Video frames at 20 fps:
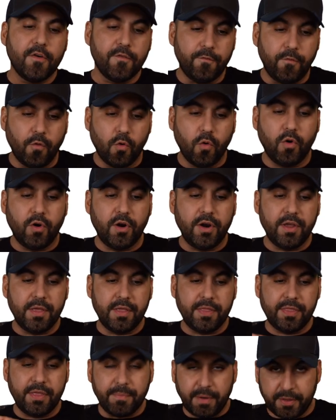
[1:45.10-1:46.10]
for
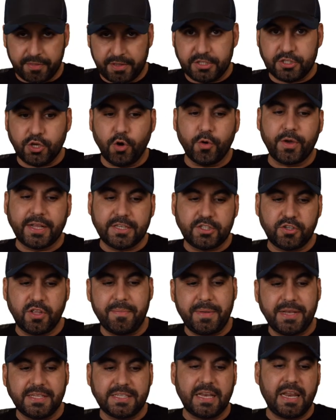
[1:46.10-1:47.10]
the monthly token. So that
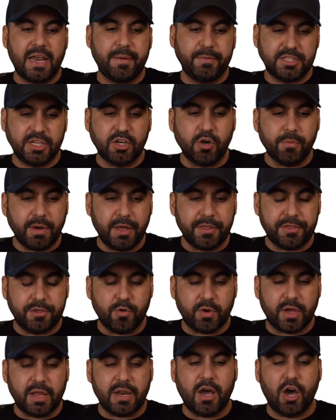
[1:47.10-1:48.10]
means that every single month,
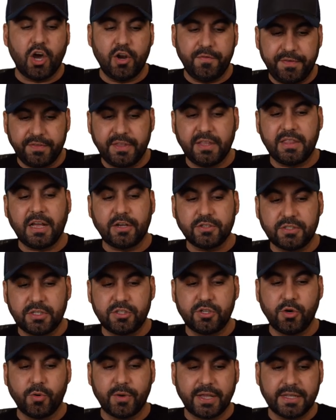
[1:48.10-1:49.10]
you'll get one hundred fifty thousand
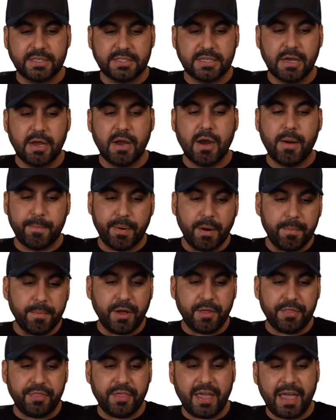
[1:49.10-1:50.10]
tokens per
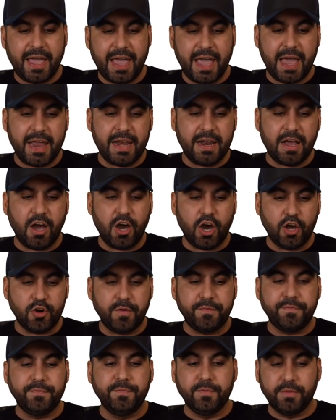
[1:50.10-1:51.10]
month and one
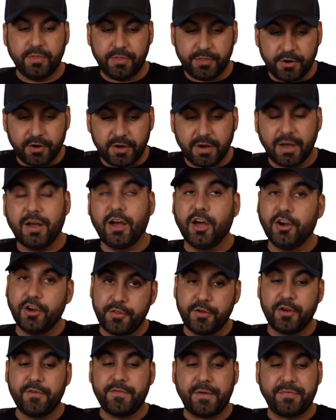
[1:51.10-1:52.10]
hundred
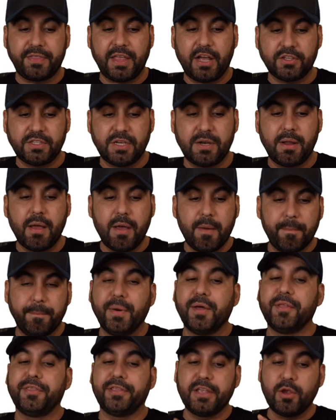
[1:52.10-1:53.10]
thirty-five thousand
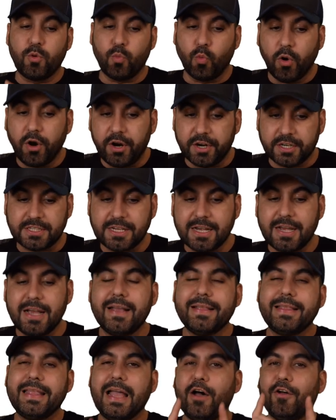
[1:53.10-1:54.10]
monthly words.
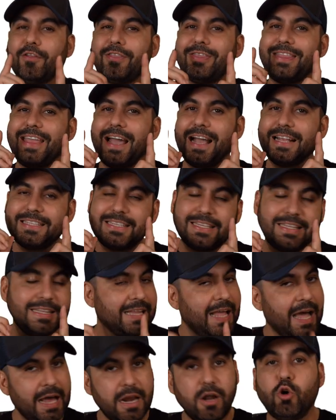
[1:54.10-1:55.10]
Now, that's
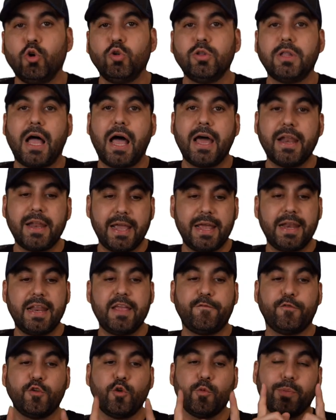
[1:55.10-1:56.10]
not a whole lot. And
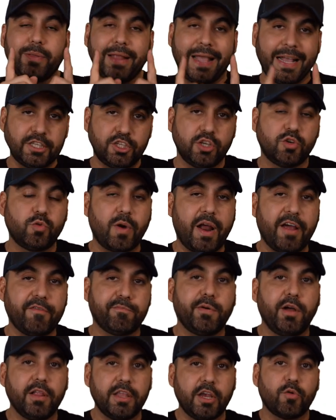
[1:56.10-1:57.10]
if you plan to grab
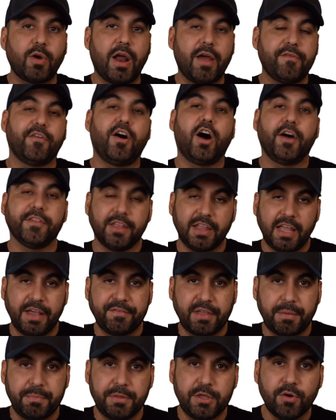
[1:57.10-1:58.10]
Polygraf on the
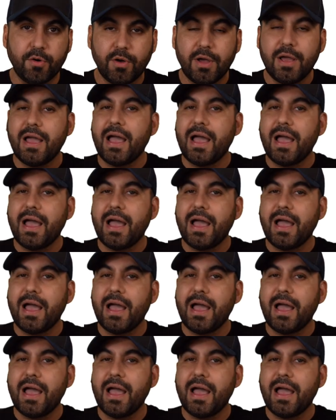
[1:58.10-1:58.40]
lifetime deal,